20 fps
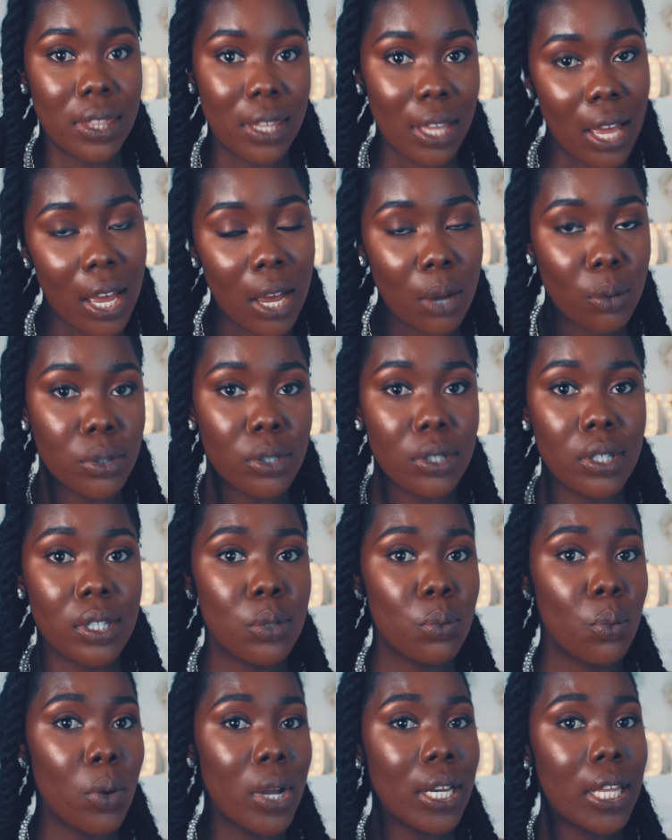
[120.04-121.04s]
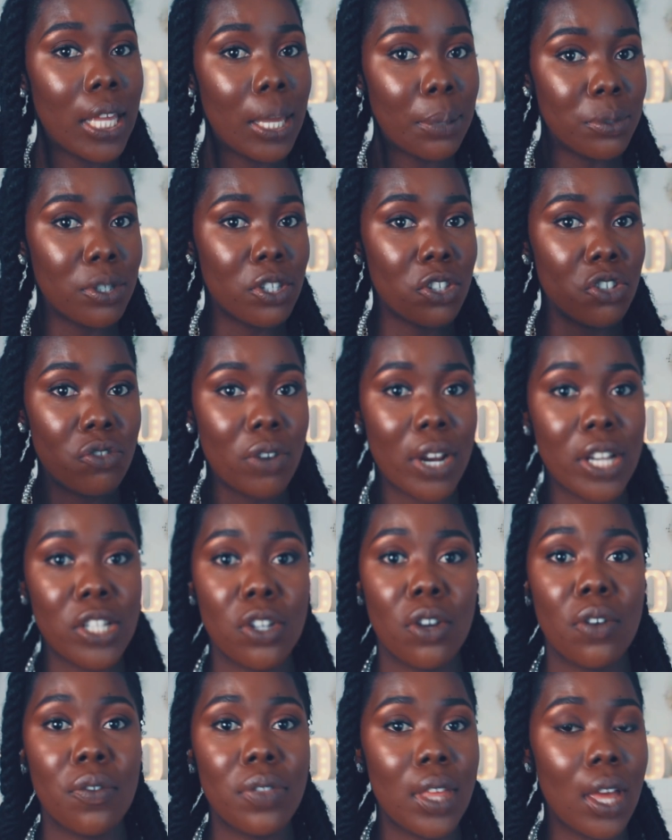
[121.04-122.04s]
the house. It's what keeps the
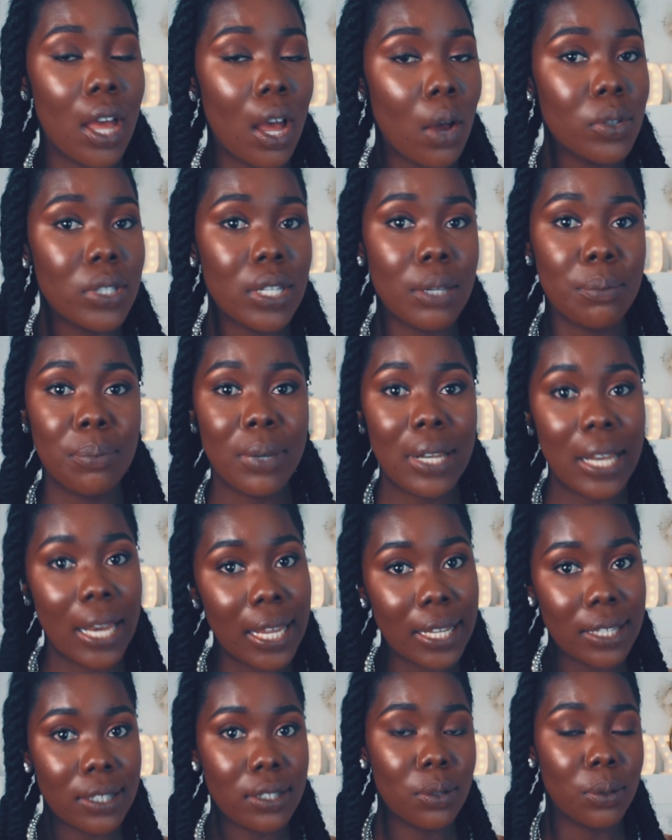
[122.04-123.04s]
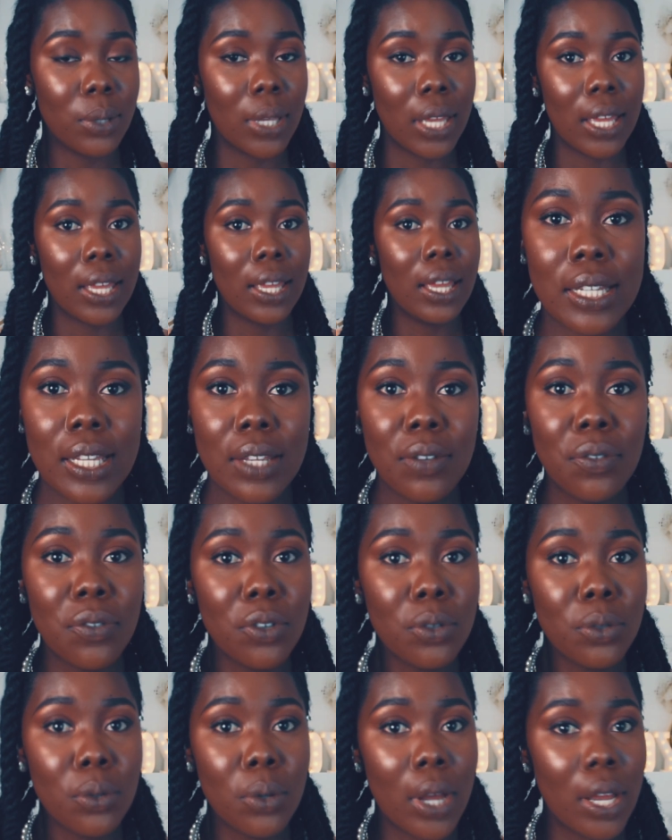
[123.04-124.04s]
structure of the house in place, okay? If
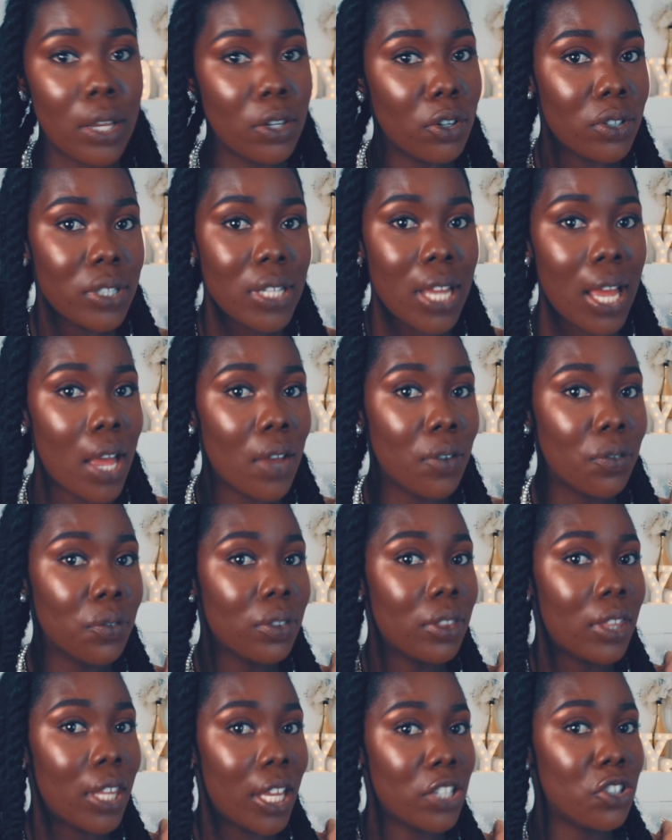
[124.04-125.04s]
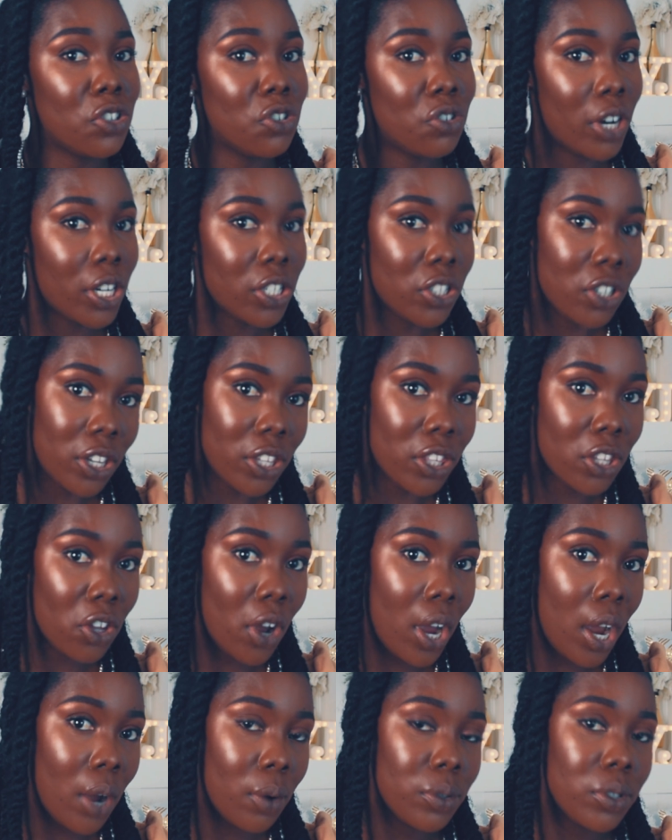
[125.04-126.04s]
you don't have that structure in your
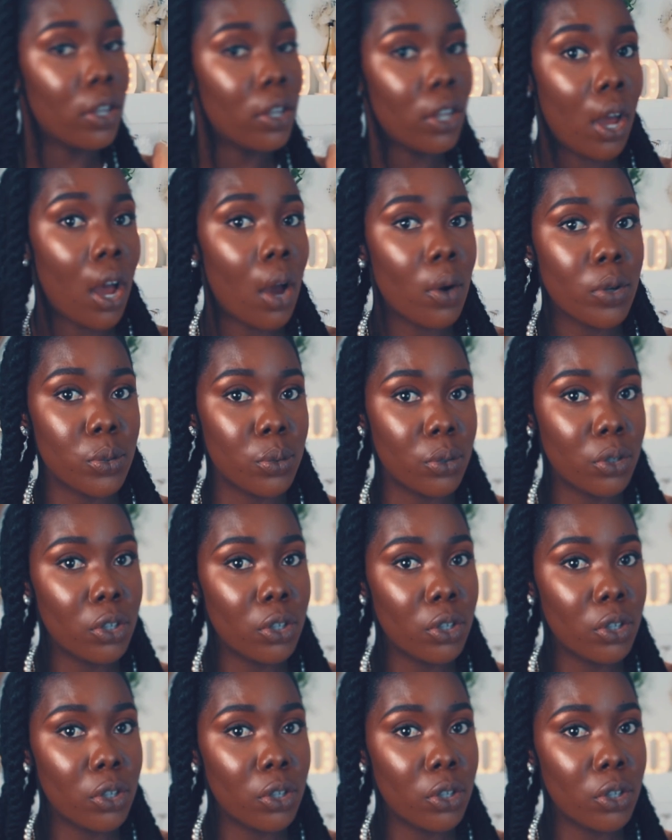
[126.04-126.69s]
house will